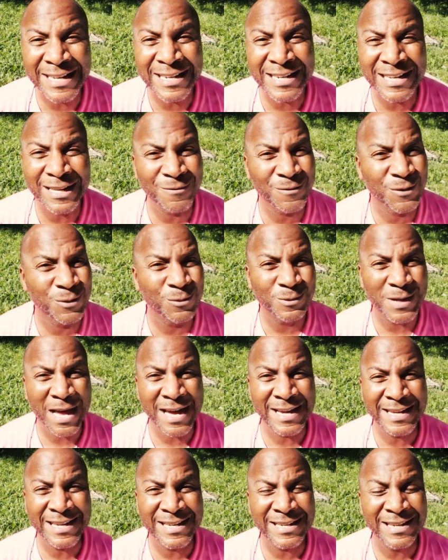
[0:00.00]
it if you
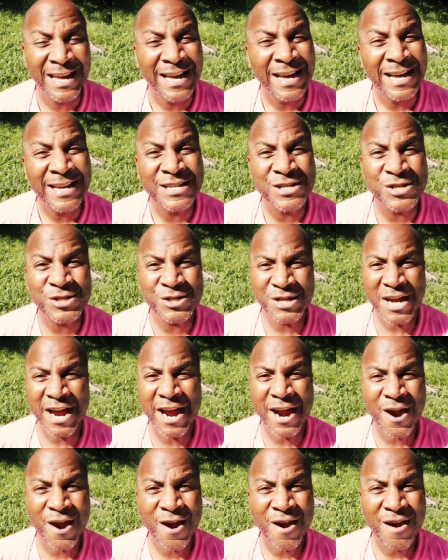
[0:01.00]
like it.
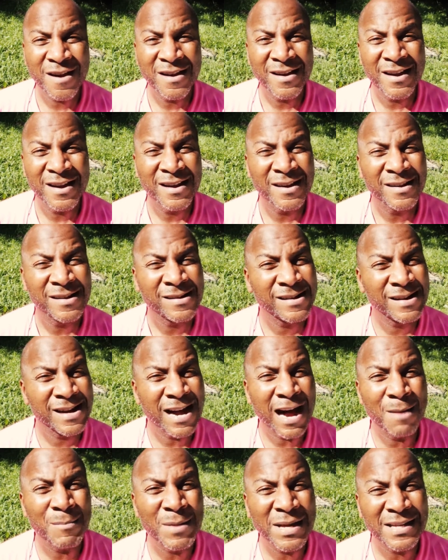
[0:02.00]
Share,
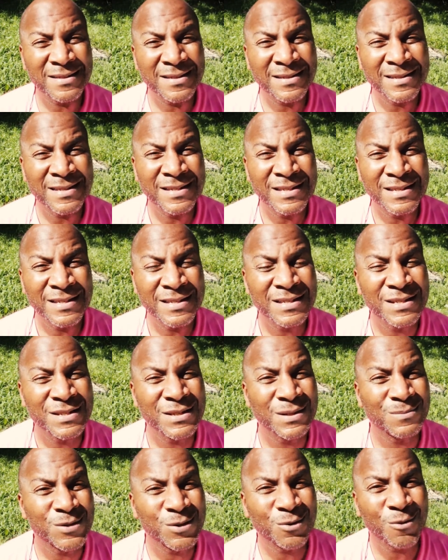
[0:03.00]
comment,
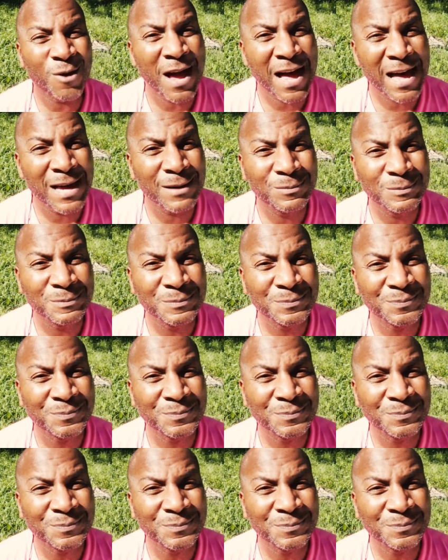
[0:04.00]
subscribe.